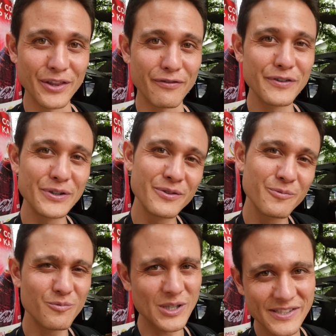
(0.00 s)
The food
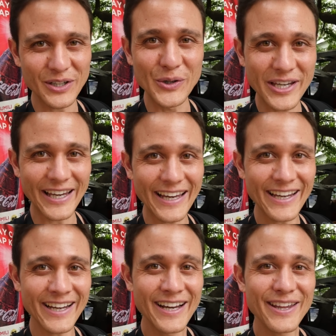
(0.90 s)
was
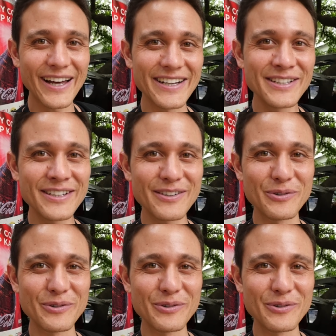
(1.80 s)
okay. I didn't